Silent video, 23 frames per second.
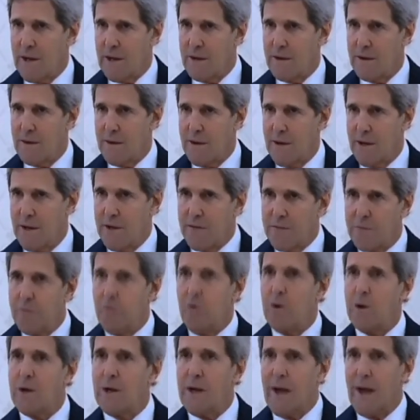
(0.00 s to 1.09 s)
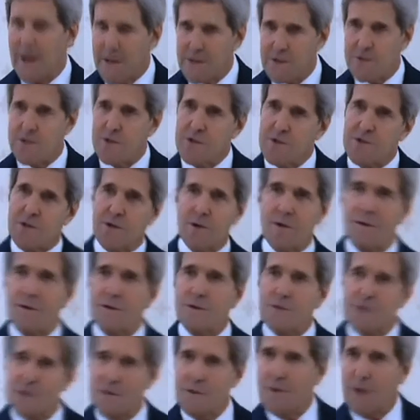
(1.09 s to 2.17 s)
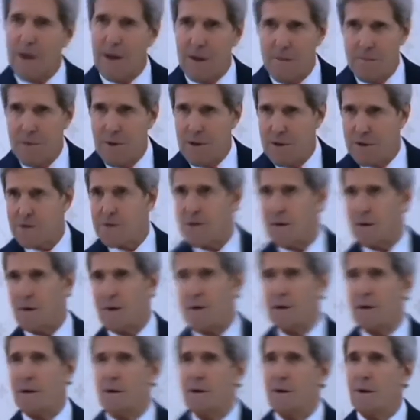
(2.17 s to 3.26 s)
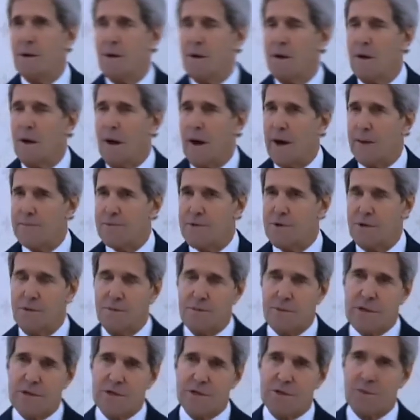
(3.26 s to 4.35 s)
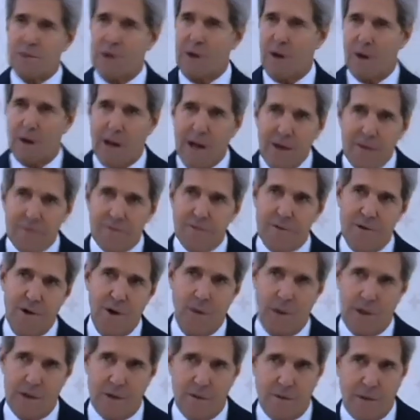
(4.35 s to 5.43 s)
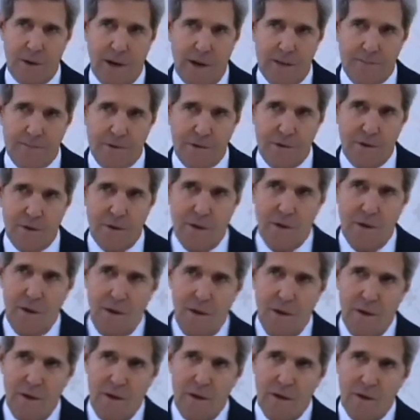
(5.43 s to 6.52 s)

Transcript: And if we had to turn to a military option because we are left no other option,